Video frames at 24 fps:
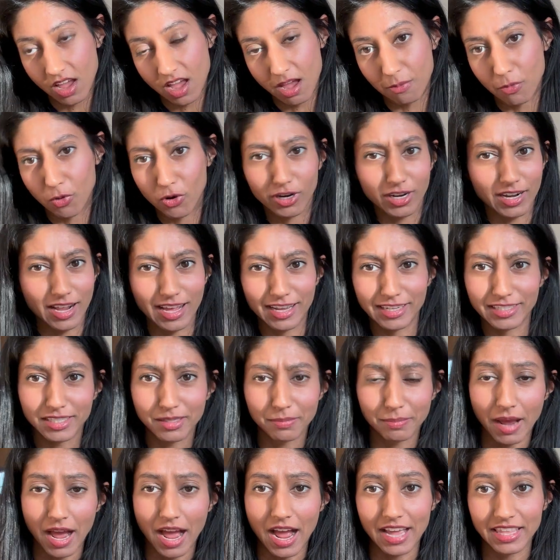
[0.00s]
Organized
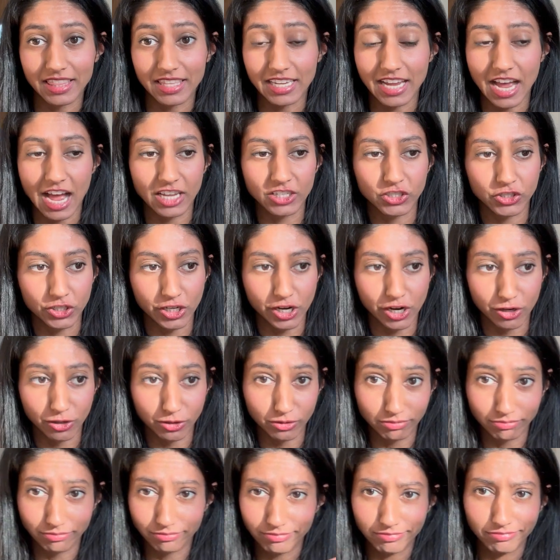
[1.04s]
by the Astro
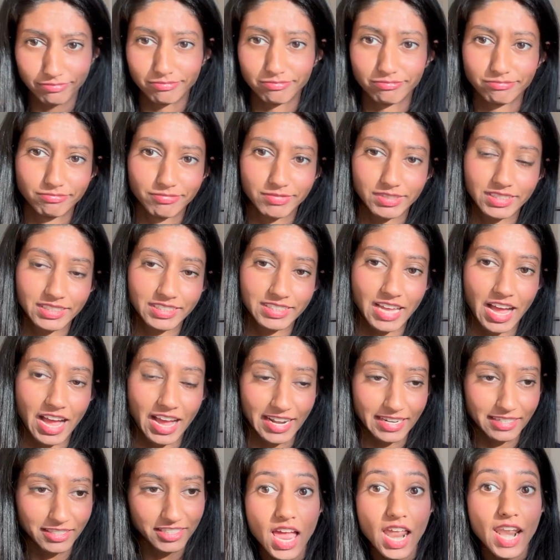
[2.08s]

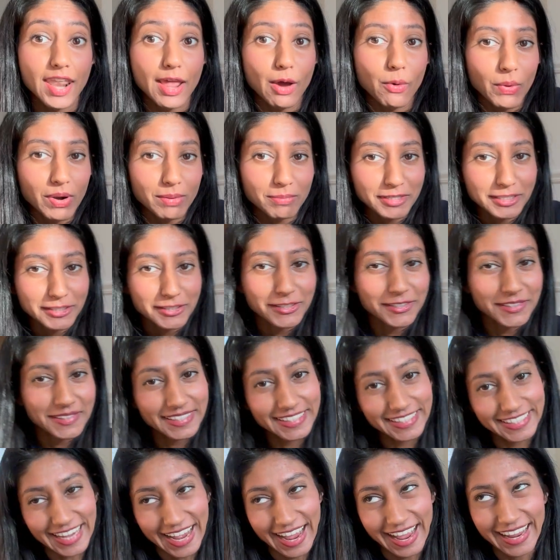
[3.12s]
signs. Now what I'm going to do
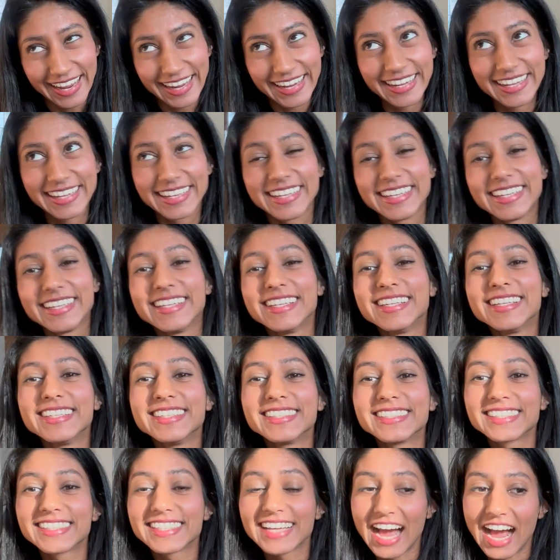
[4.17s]
today
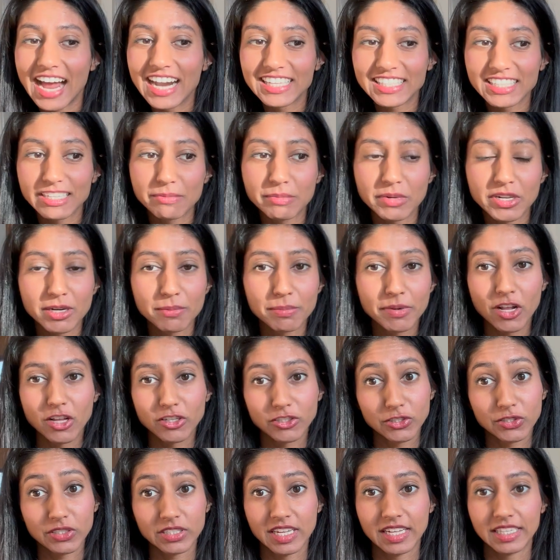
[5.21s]
is kind of similar but also
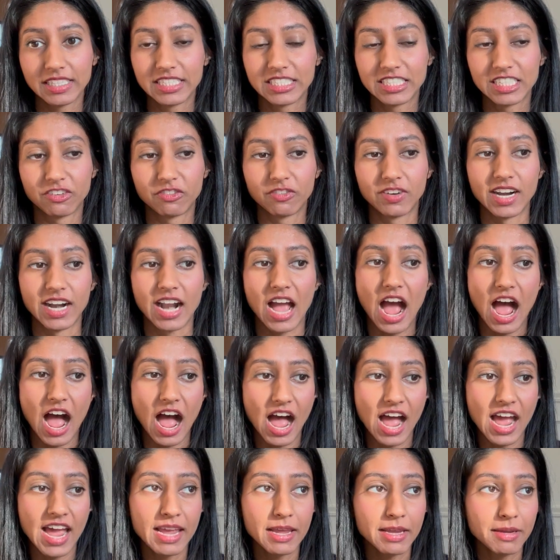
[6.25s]
slightly different.
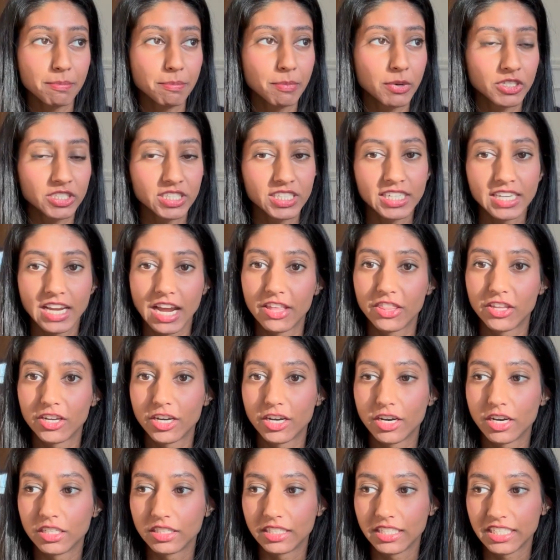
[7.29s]
I put together
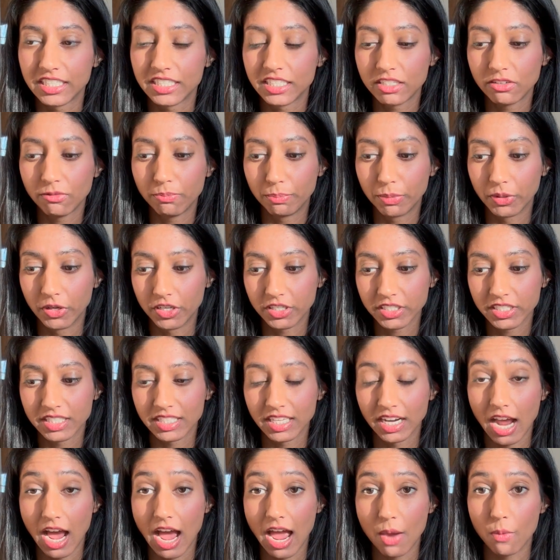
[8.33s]
a list of books that
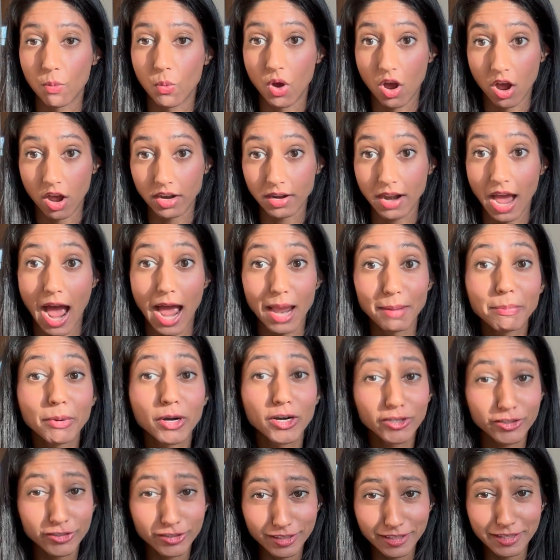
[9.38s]
I want. I
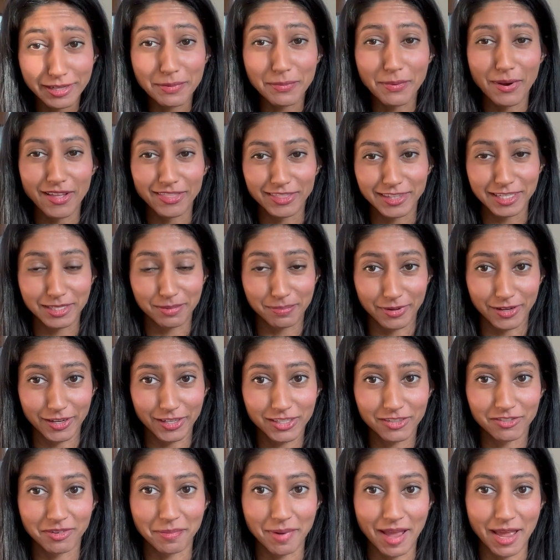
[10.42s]
personally want these books
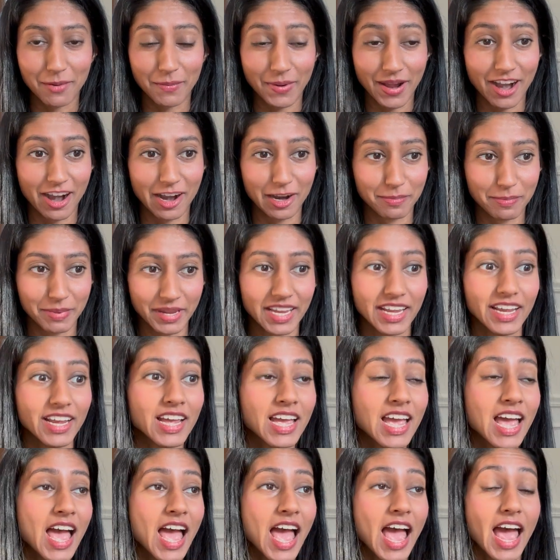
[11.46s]
from NYRB,
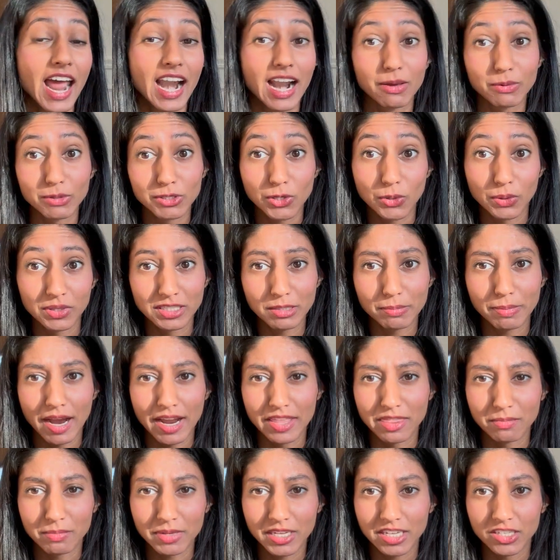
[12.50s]
and I was going to buy
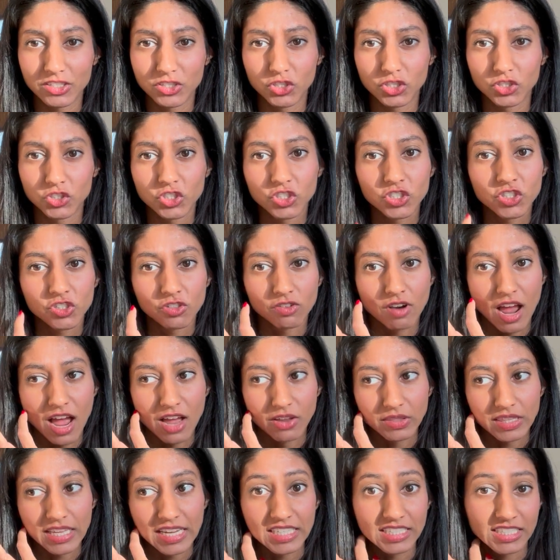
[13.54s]
them because just around
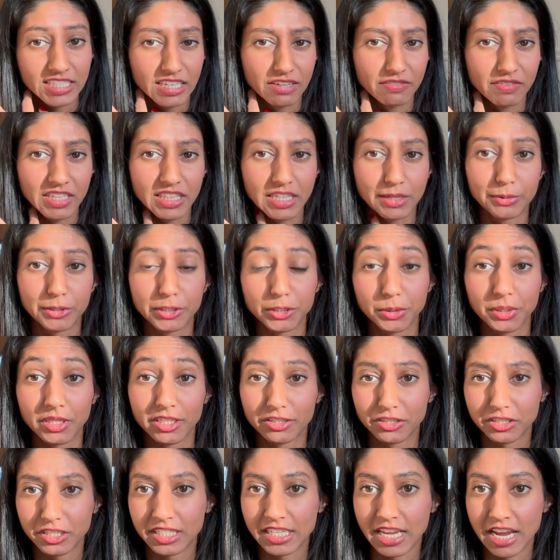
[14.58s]
Thanksgiving they were doing their
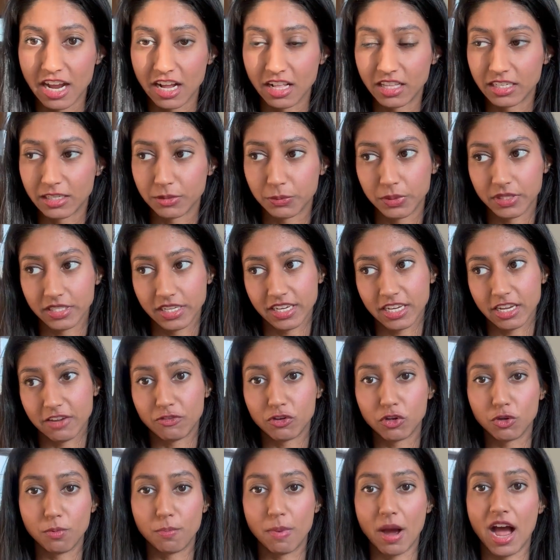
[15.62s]
sale, and it was like if
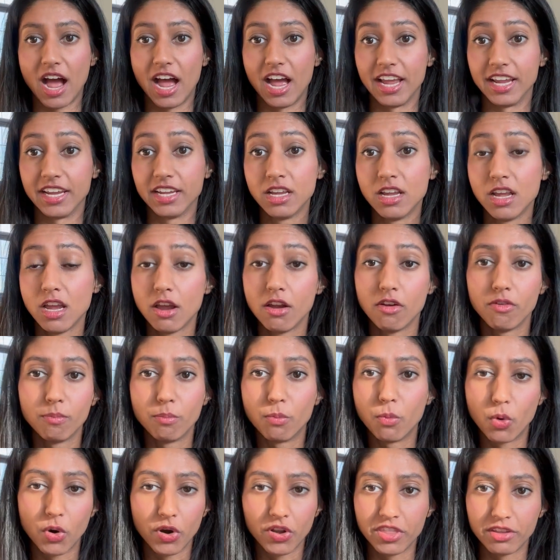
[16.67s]
you buy
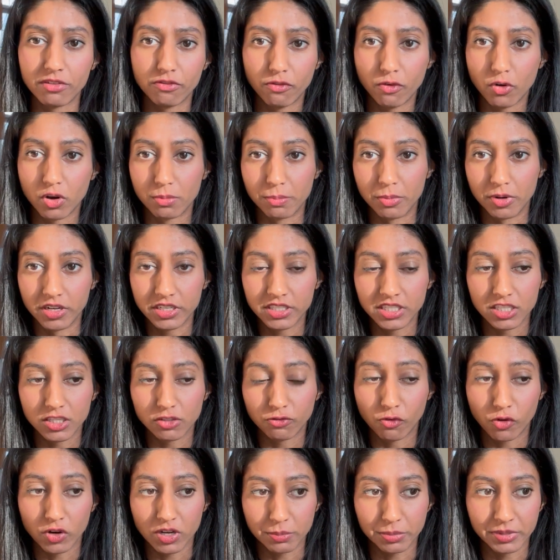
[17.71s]
more than 4 books it's
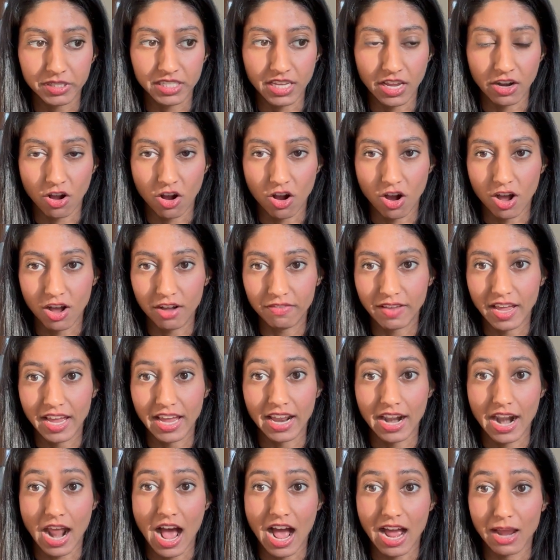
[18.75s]
40% off,
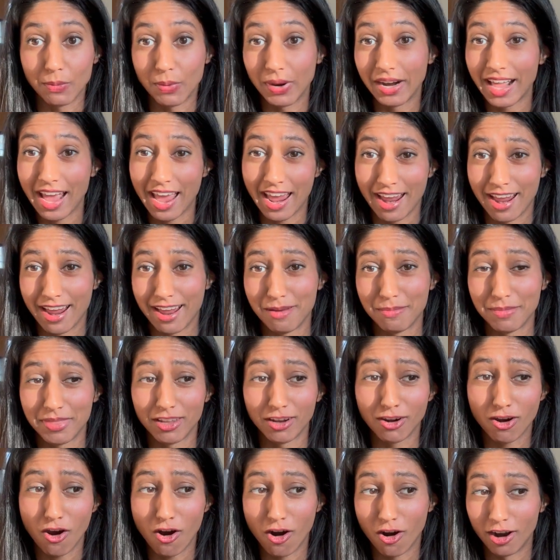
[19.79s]
and I went ham in the
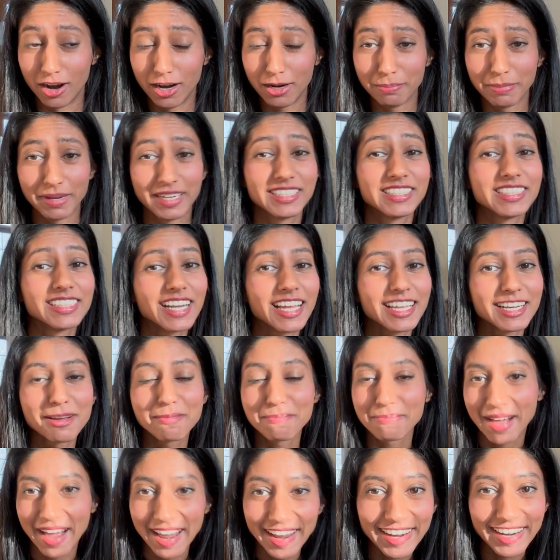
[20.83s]
cart, but I didn't end up
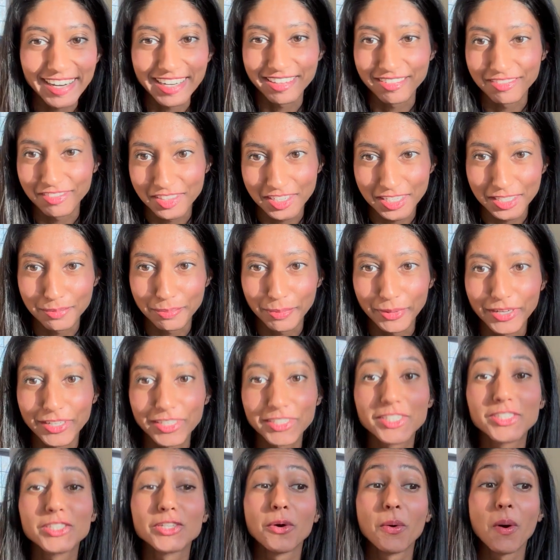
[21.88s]
buying any of these books.
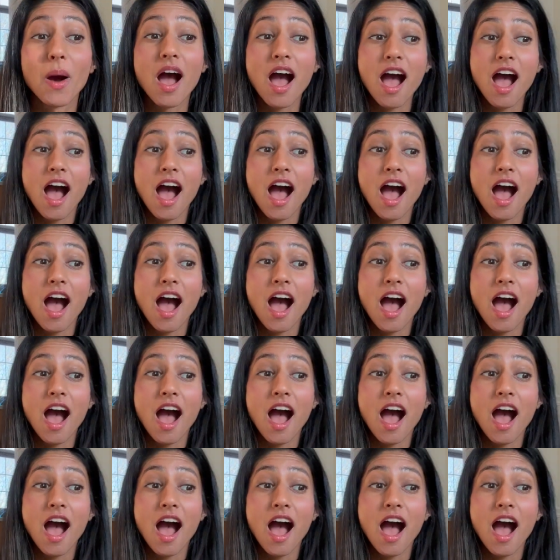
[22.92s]
So